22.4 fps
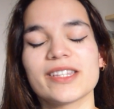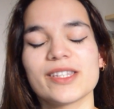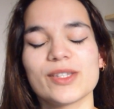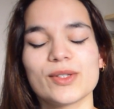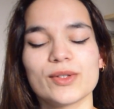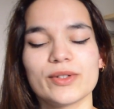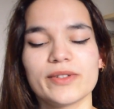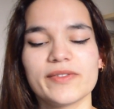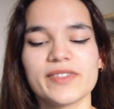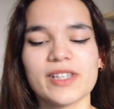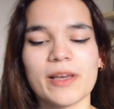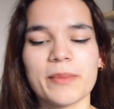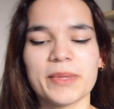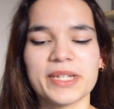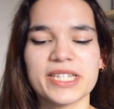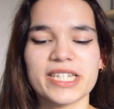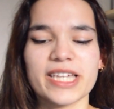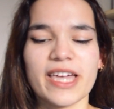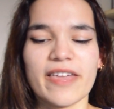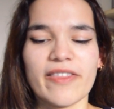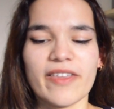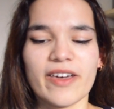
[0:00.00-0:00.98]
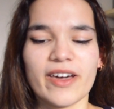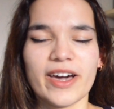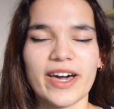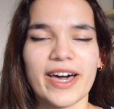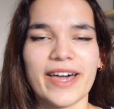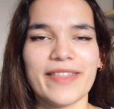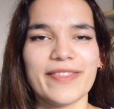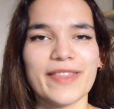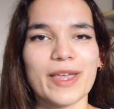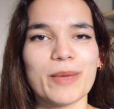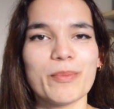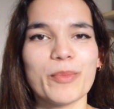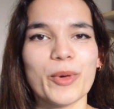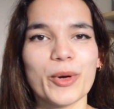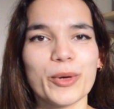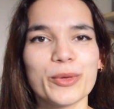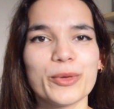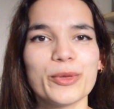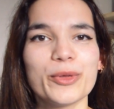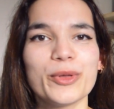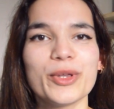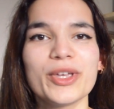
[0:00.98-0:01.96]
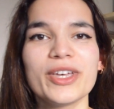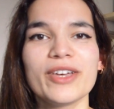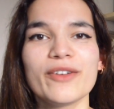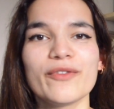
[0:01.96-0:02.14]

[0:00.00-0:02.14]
the sort of summer together and they both